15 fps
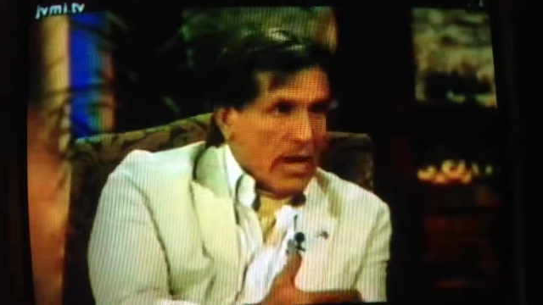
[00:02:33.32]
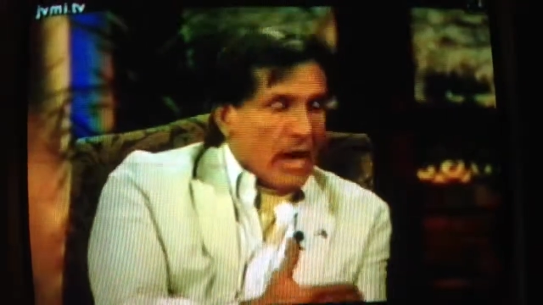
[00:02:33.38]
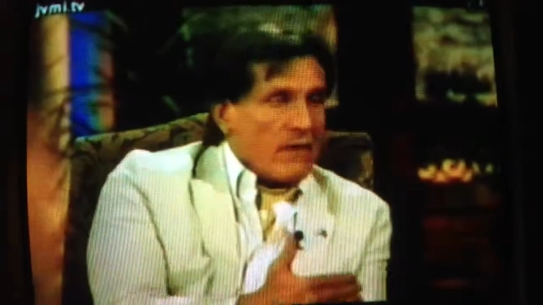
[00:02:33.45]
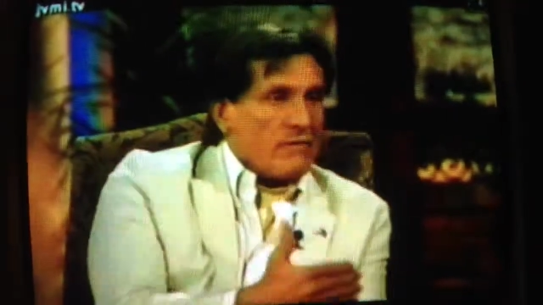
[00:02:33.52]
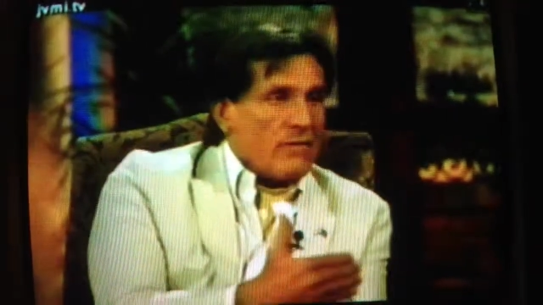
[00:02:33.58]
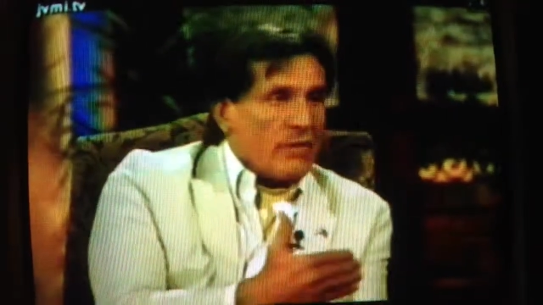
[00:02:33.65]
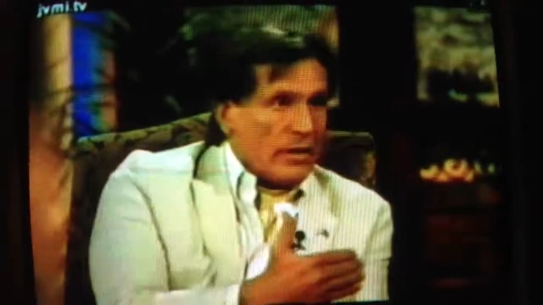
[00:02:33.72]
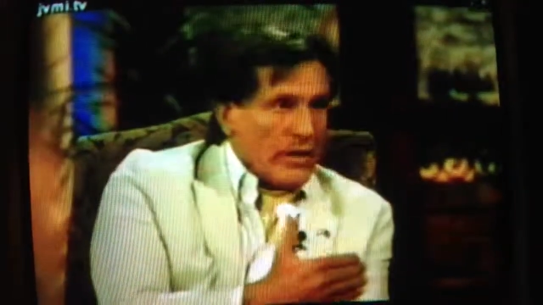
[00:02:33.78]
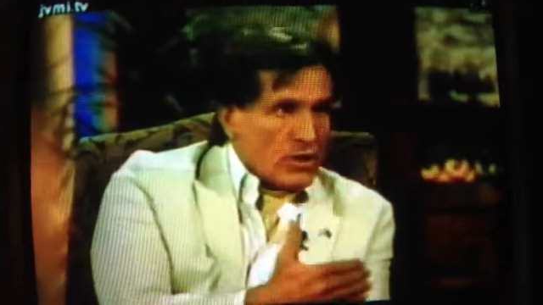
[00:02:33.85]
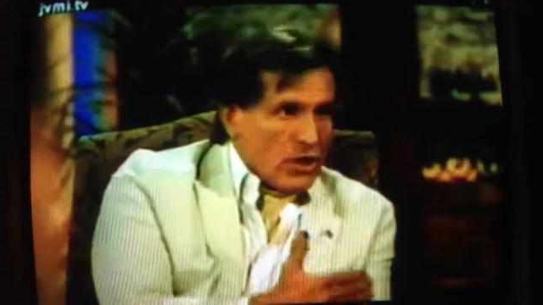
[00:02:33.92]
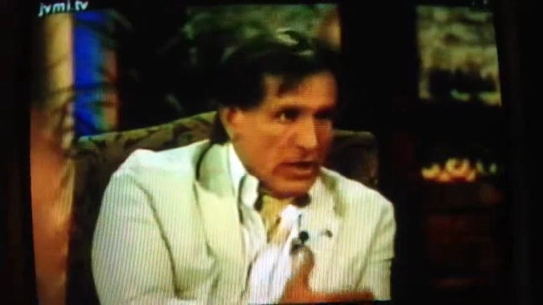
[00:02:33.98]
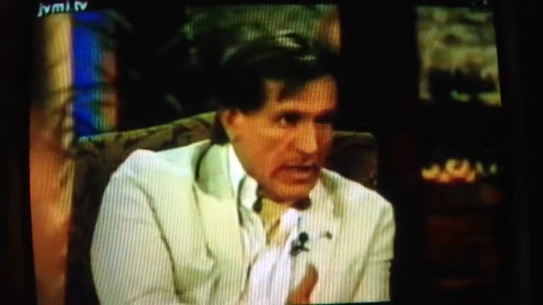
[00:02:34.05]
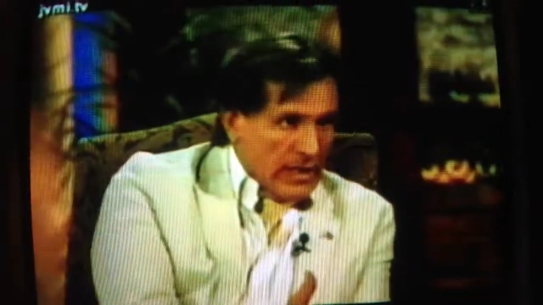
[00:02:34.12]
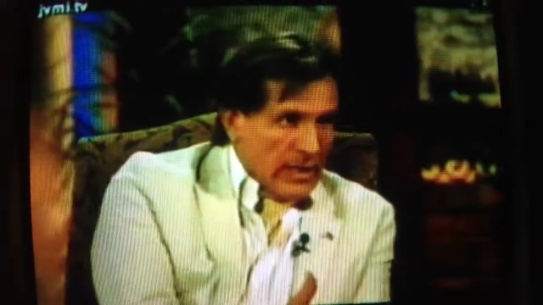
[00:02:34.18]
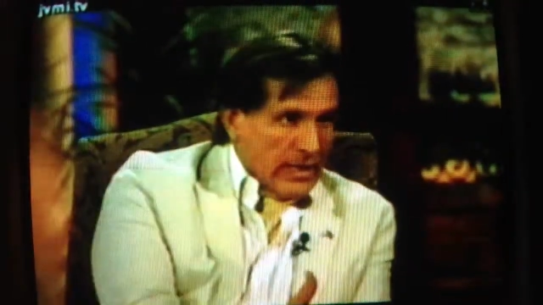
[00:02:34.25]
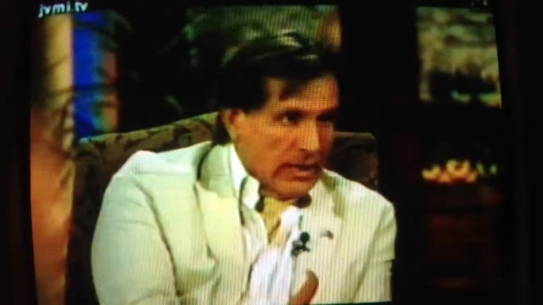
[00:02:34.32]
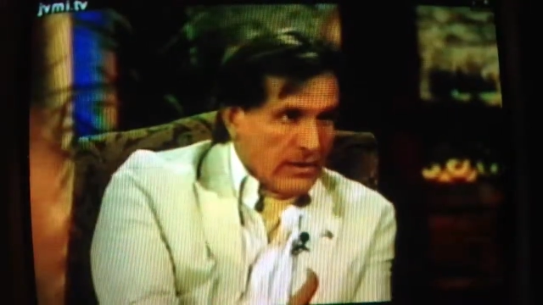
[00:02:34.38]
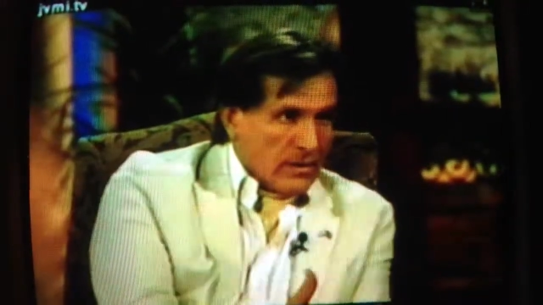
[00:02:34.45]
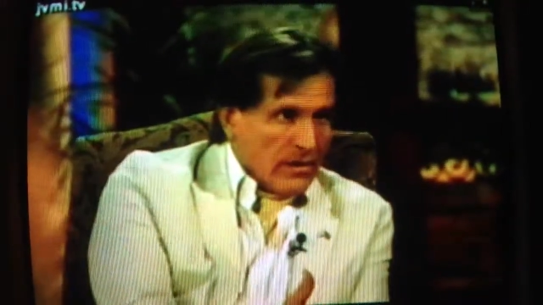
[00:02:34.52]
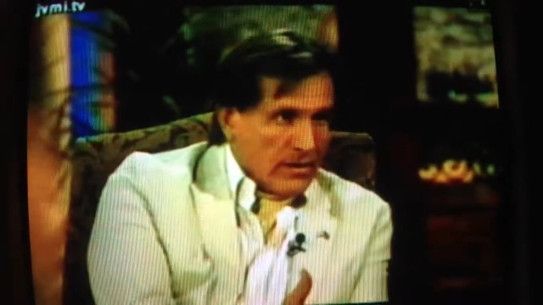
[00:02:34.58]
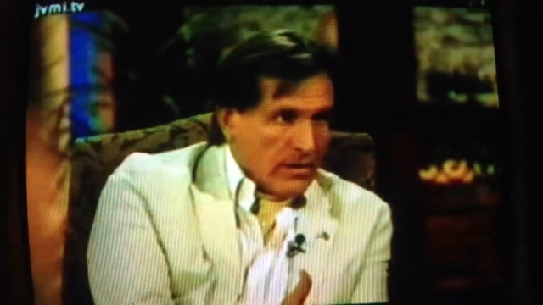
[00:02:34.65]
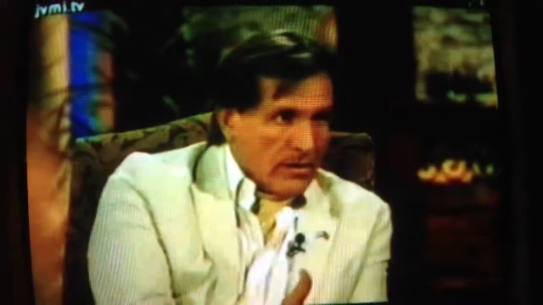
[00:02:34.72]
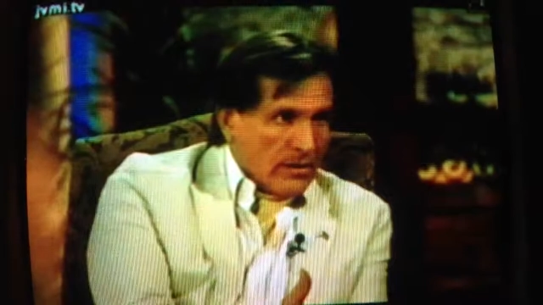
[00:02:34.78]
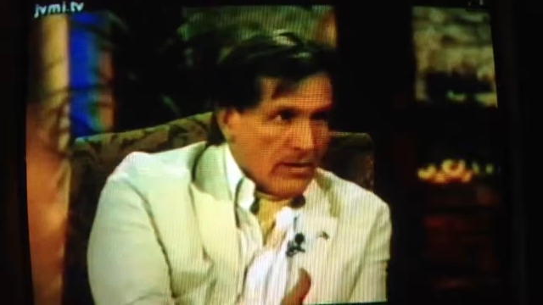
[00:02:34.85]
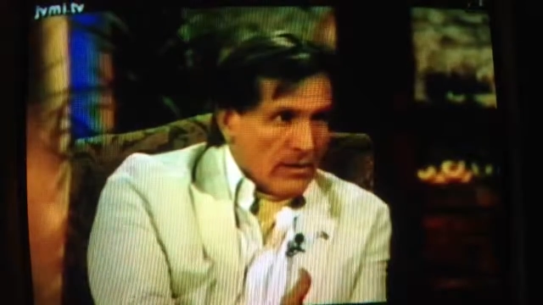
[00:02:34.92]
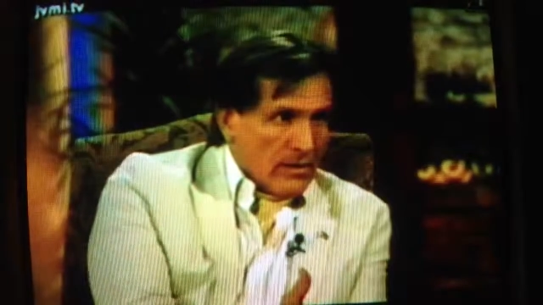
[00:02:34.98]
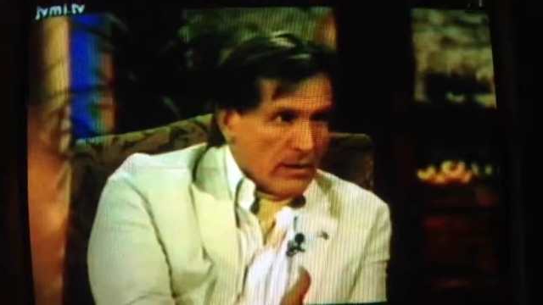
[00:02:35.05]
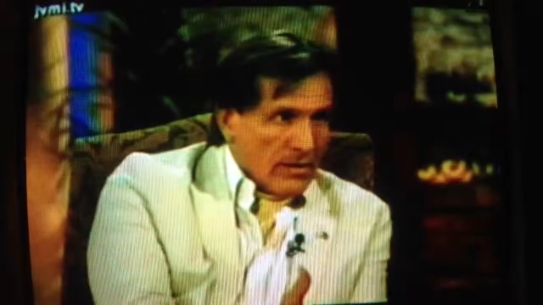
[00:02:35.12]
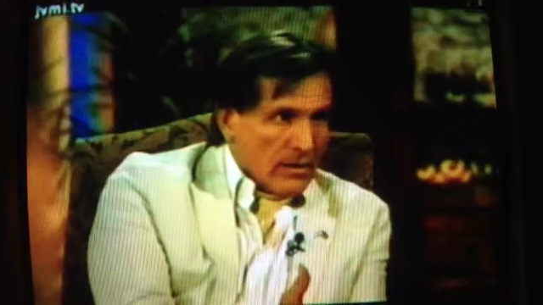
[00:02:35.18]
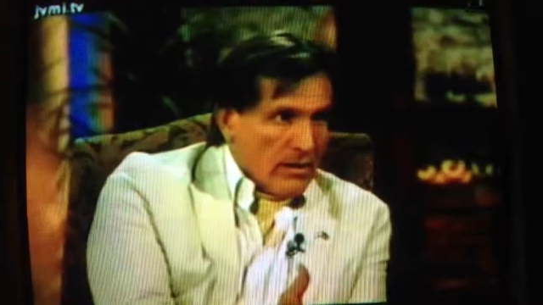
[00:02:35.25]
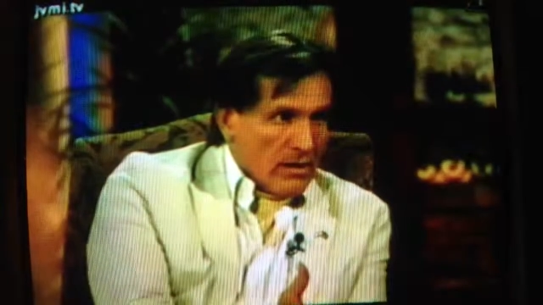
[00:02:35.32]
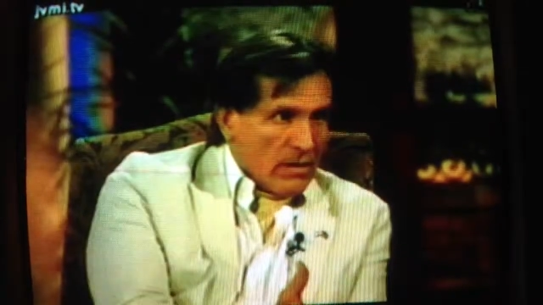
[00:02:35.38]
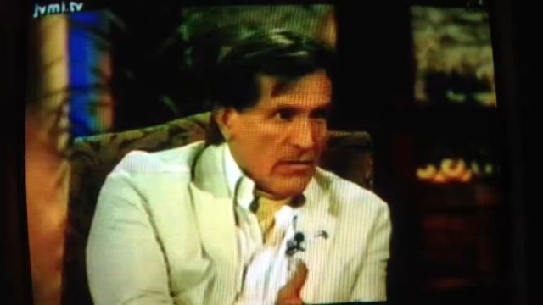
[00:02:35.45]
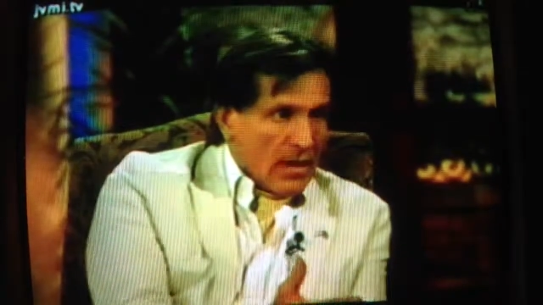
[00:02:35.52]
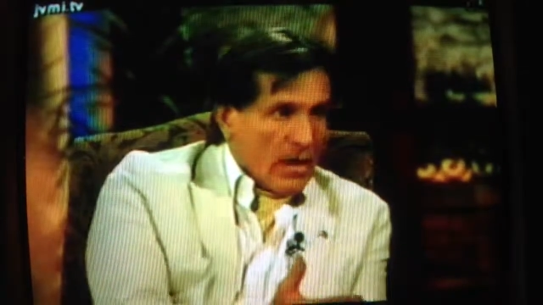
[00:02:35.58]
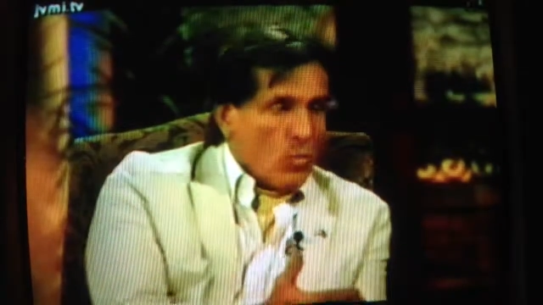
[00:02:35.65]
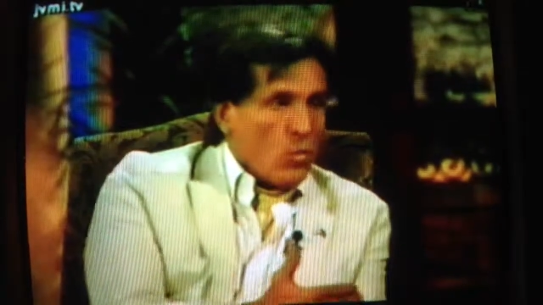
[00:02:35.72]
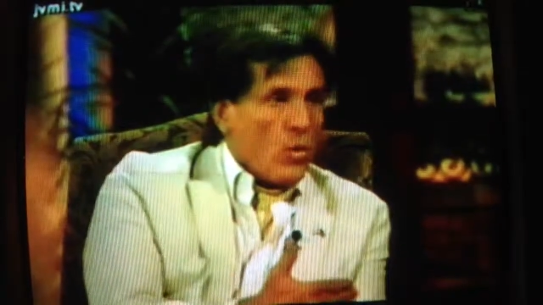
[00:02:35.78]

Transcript: and village idiot that